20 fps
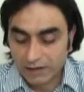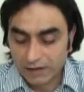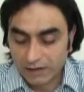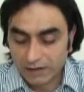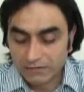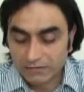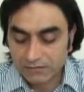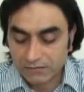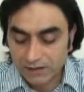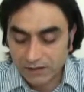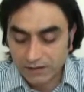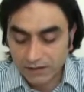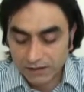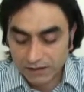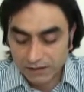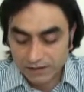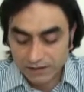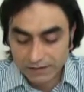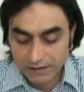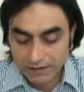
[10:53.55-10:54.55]
how they
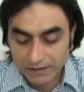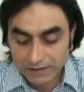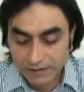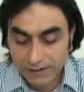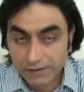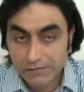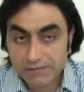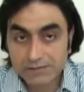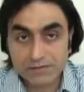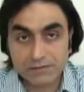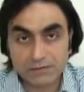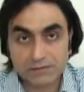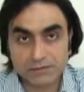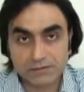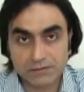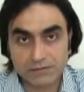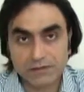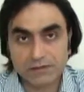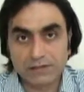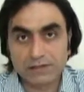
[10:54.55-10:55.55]
are
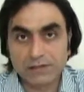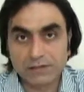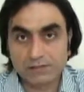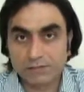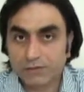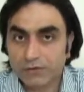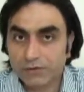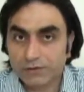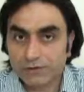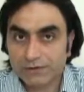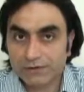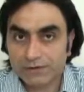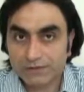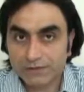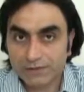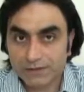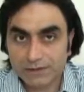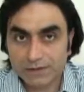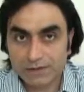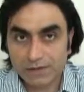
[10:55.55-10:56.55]
absolutely
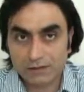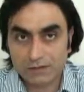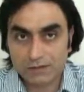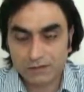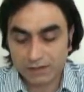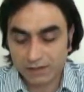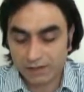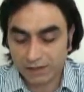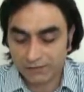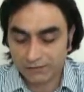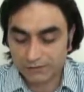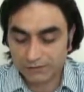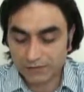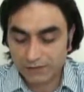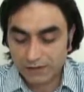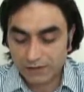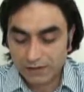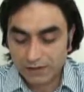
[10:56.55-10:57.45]
important in our life.